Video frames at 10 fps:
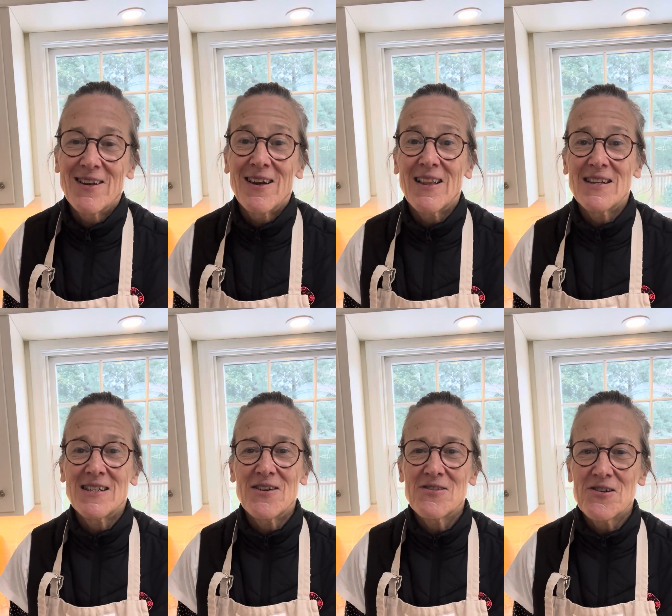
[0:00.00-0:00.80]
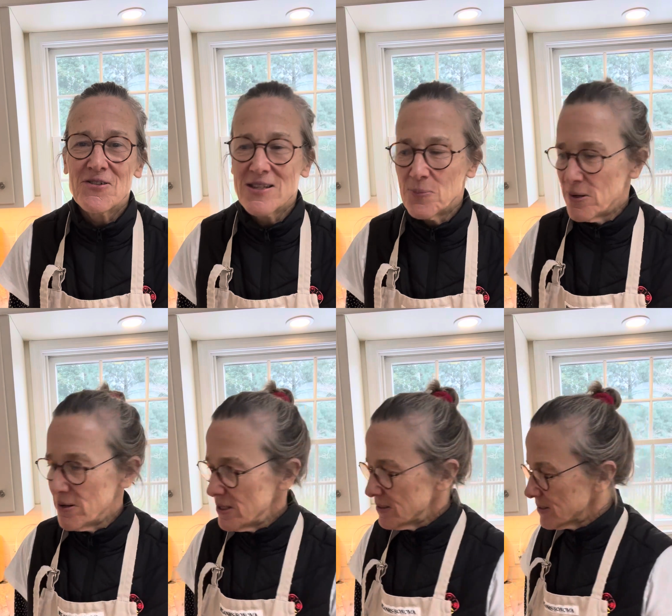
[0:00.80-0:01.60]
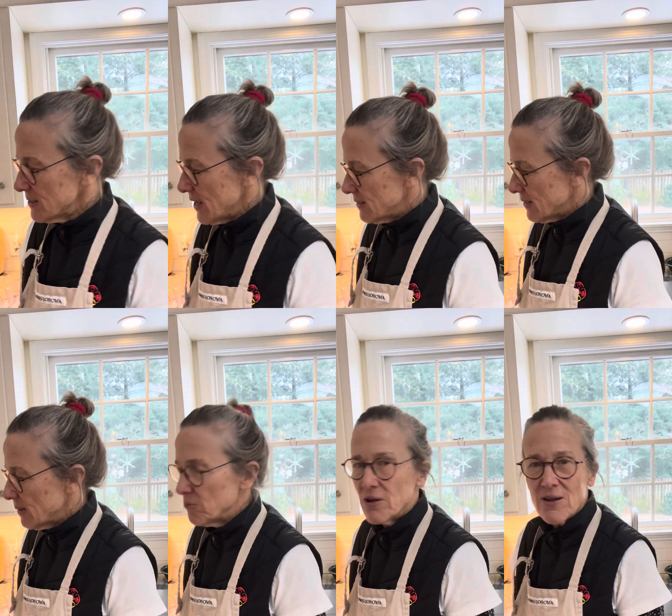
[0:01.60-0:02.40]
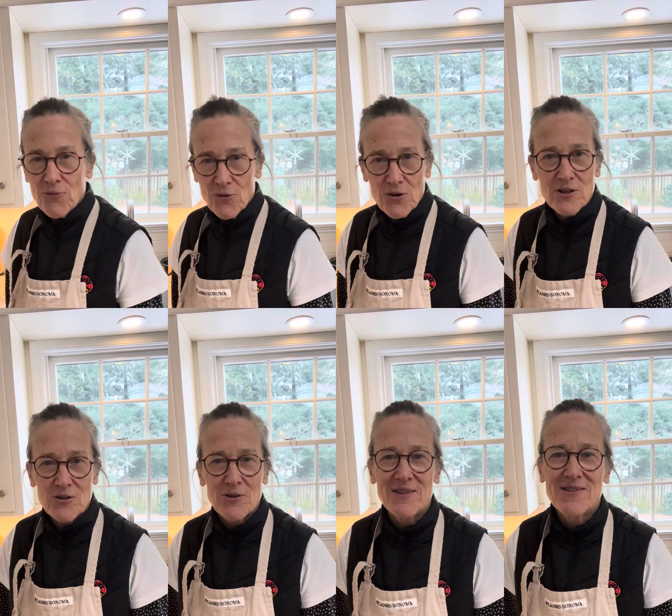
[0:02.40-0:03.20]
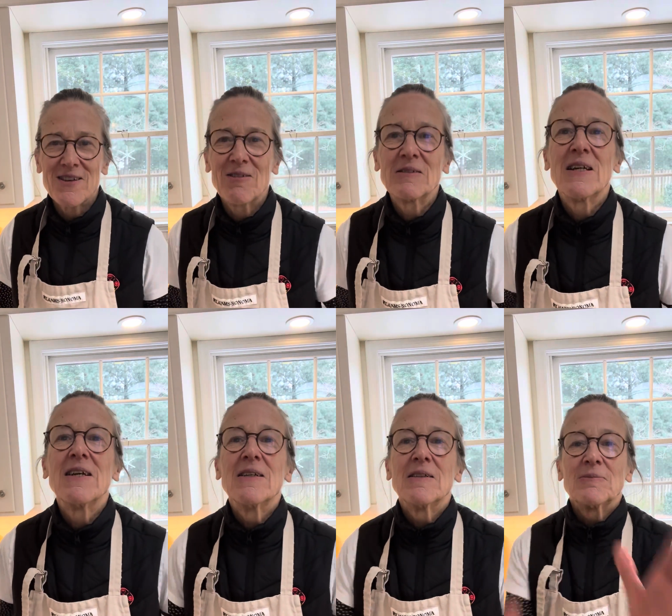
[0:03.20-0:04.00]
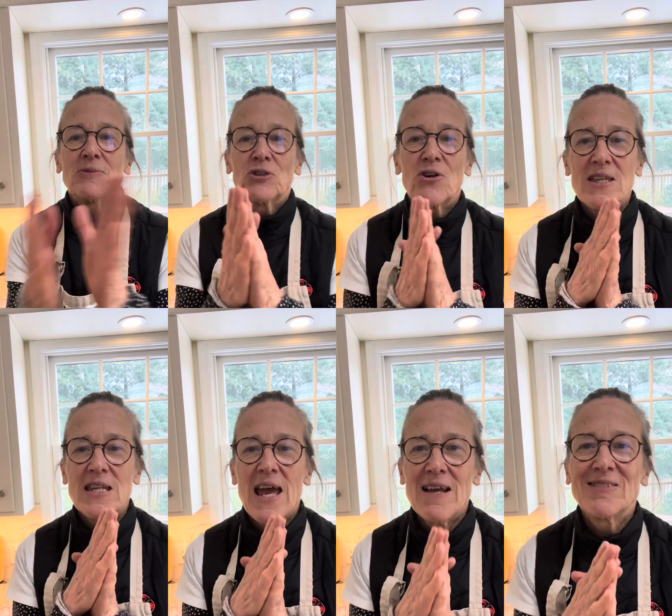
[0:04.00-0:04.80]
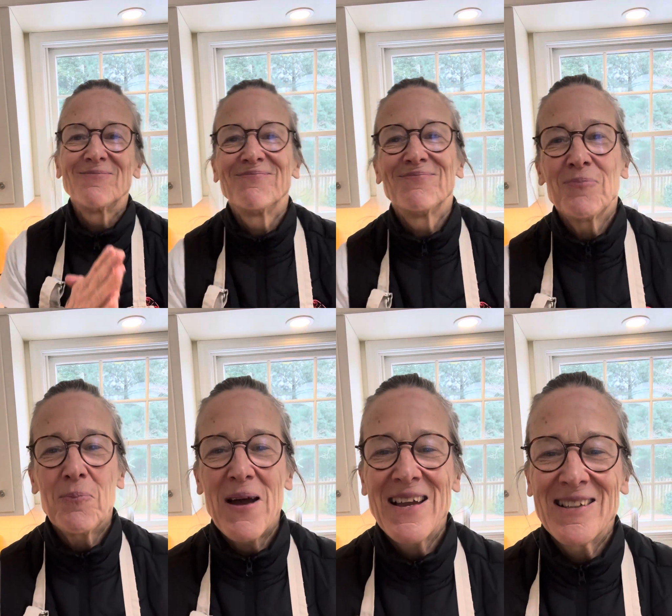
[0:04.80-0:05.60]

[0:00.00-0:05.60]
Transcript: I'd like to hear your experience and I'm looking forward to it. So enjoy the day. Bye.